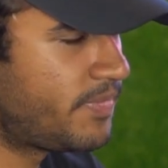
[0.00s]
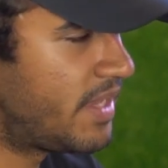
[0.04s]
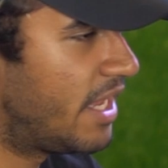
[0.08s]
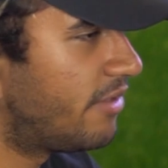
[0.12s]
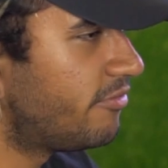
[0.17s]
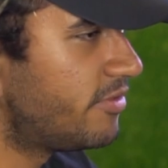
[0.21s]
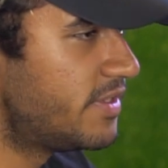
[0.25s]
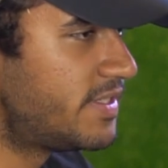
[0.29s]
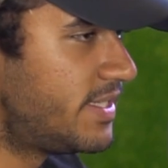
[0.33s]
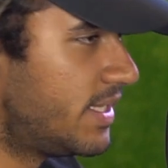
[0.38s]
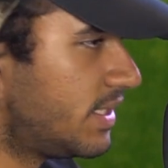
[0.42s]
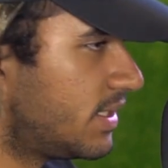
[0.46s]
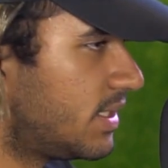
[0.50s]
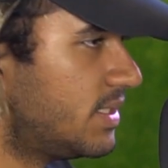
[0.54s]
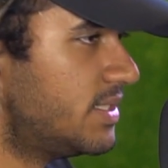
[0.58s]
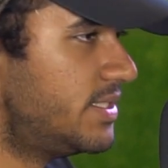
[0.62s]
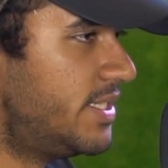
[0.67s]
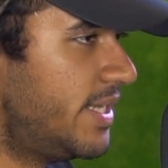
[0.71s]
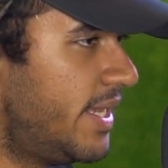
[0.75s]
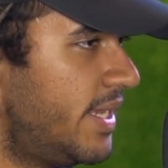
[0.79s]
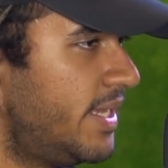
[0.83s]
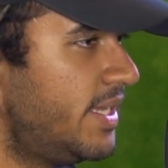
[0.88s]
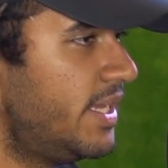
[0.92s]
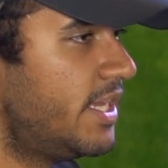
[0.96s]
every single
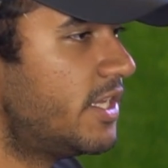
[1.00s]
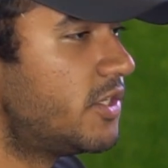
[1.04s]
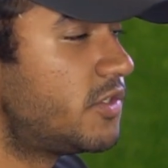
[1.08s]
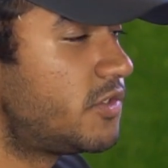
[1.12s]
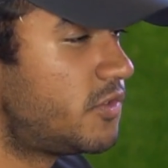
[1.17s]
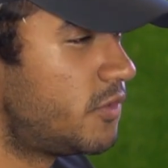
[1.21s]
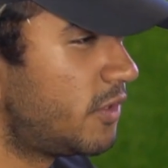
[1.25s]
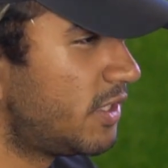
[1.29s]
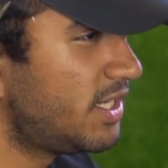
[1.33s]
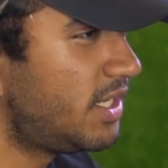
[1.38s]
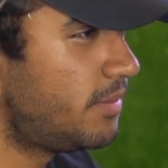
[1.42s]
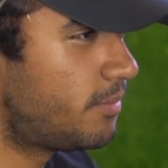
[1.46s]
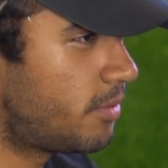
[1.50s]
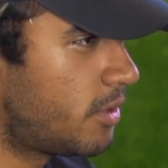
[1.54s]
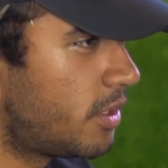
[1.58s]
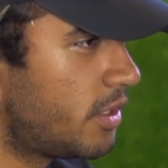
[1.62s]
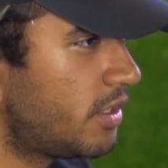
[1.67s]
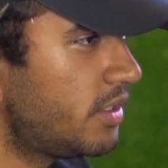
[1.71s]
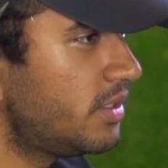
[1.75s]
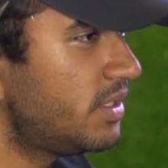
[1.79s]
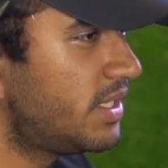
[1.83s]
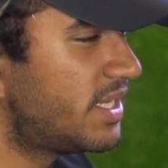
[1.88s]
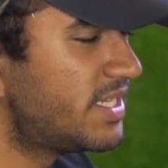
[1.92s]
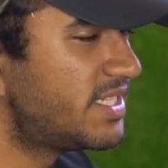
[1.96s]
day is really
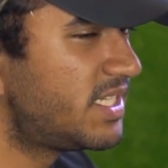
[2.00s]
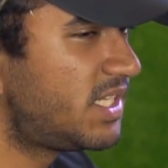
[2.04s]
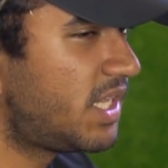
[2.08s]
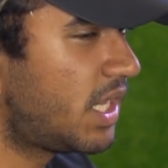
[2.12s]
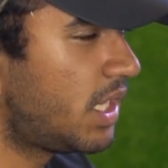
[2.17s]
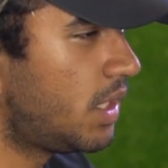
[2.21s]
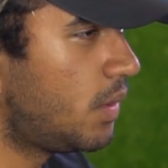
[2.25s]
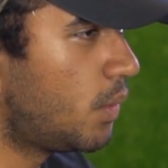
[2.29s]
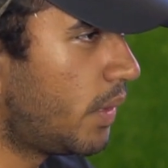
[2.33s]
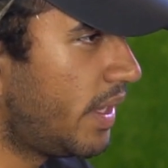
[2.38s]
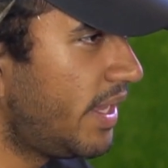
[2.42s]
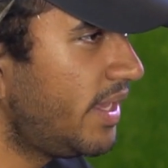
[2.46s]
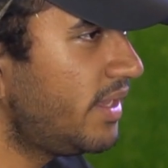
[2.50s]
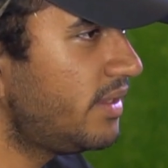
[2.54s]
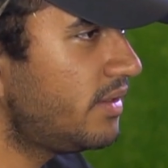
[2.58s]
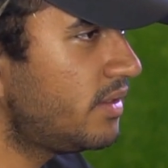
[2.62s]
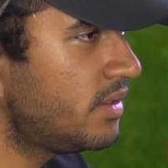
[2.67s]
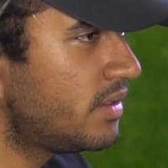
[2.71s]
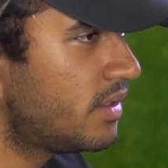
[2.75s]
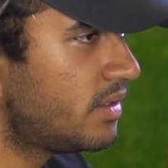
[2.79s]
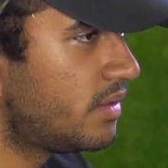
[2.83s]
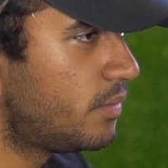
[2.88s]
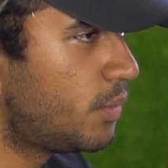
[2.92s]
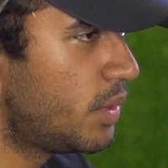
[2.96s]
important, because conveying
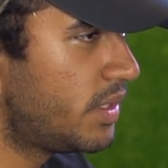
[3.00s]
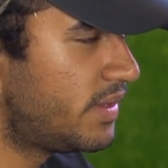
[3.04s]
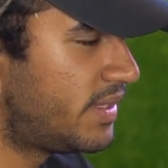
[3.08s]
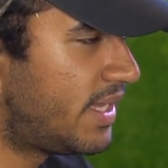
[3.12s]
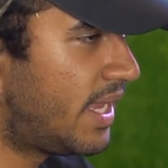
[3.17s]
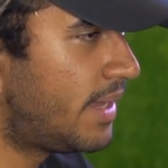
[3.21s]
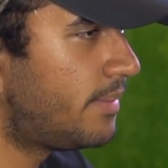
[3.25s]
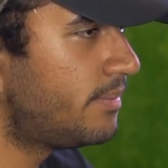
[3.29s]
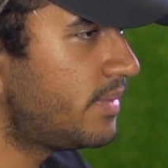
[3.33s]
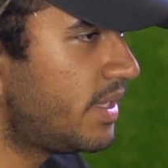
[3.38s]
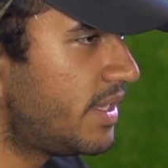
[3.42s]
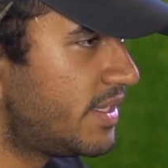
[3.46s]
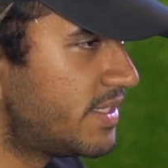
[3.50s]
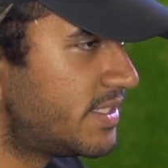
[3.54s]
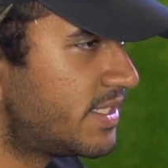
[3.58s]
with them